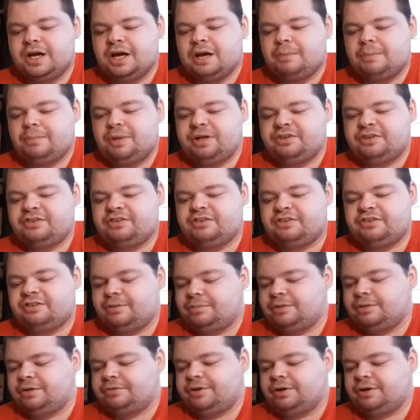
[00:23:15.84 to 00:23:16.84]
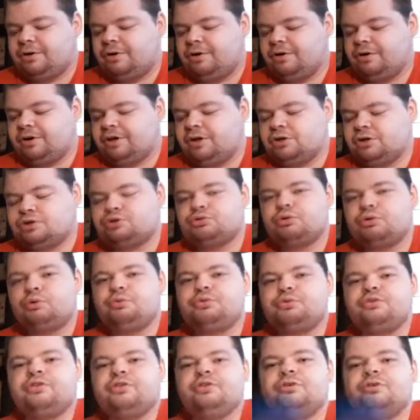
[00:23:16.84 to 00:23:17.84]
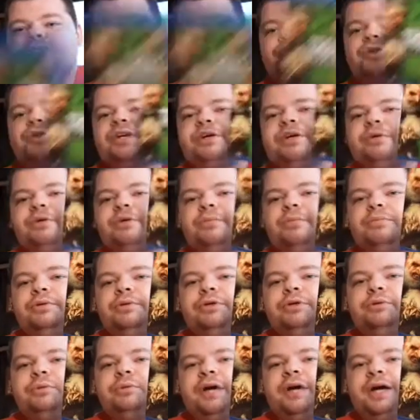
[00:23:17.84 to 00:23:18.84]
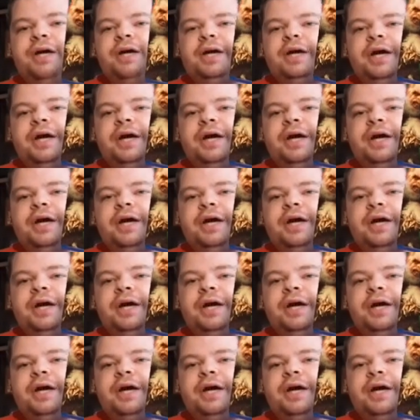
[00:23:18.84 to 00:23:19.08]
But this is a movie called Troll 2 here on Blu-ray.